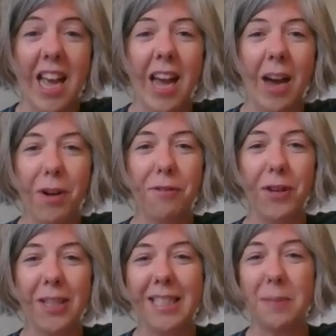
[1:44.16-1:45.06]
Wonder if
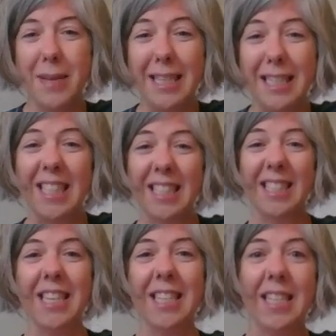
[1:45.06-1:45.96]
you can speak to this
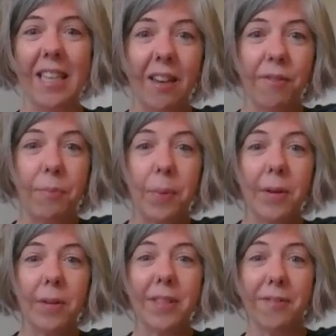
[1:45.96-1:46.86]
idea of
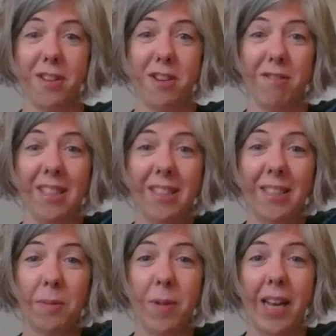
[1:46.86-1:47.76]

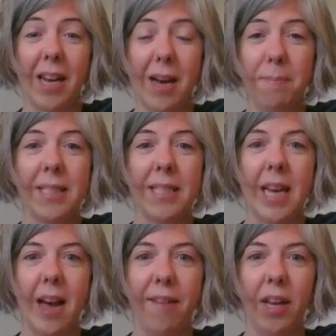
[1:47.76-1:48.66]
perseverance when it comes to
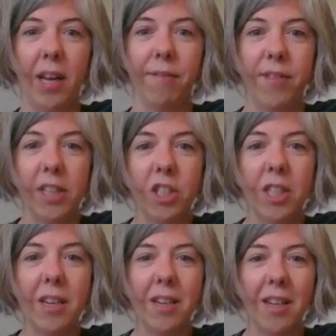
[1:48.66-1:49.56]
having a
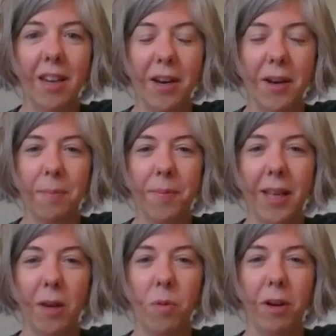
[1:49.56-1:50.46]
vision
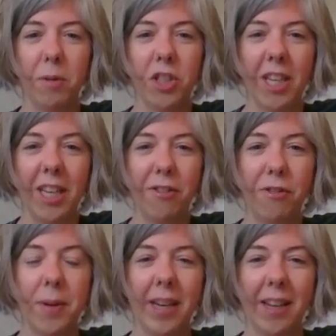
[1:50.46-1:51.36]
that you want to achieve,
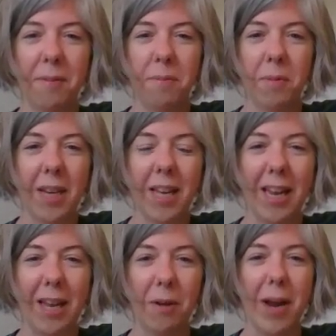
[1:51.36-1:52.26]
but
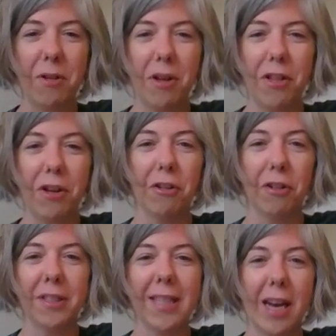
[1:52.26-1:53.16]
getting around all the
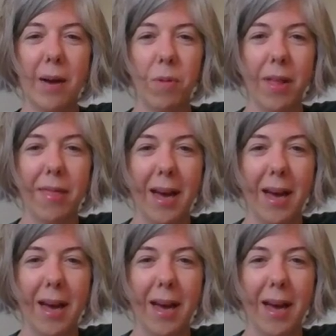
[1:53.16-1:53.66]
hurdles that come with